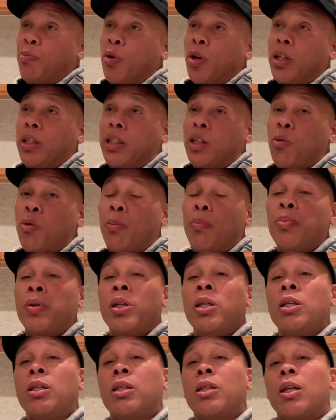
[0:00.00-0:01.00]
but there were
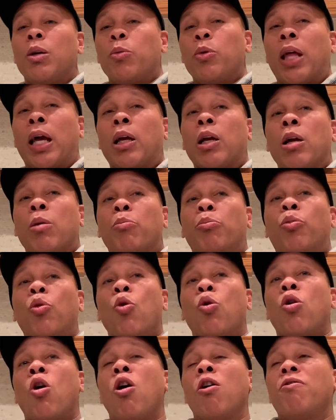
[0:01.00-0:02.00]
pieces, it
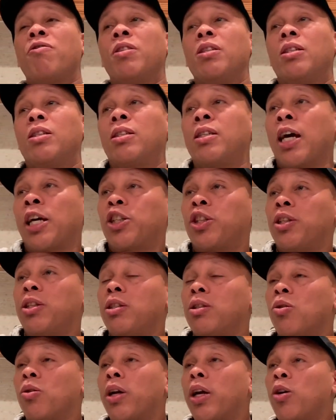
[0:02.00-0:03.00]
broke off in
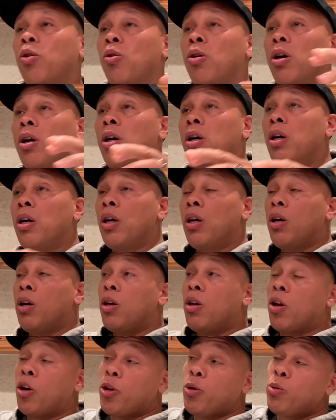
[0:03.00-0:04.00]
sections. Okay, cool.
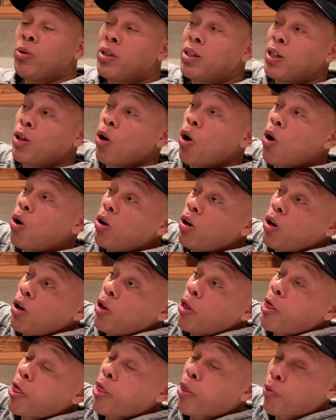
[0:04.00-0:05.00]
But you see all
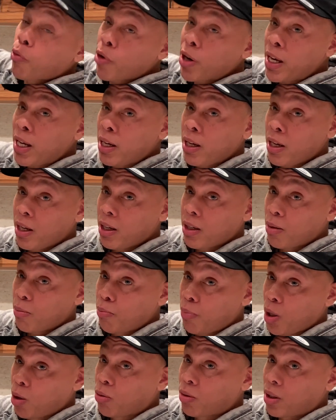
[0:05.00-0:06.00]
3
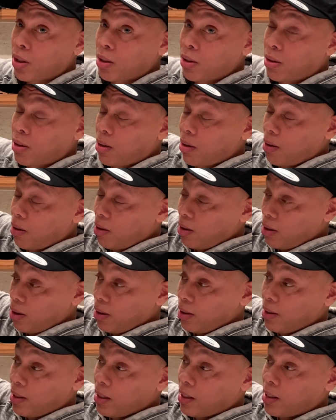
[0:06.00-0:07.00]
buildings
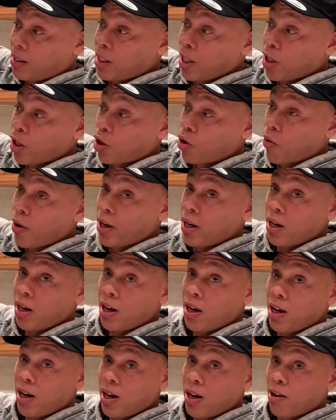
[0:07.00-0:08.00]
disintegrate
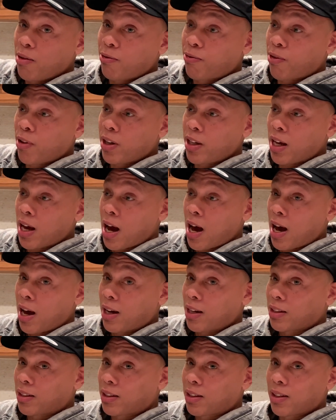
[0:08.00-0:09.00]
in front of your
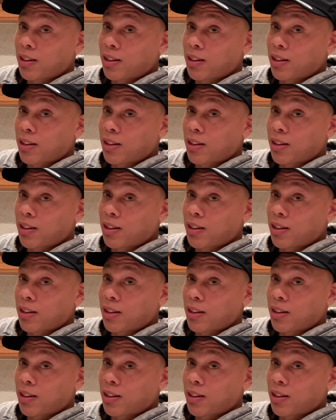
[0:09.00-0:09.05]
eyes.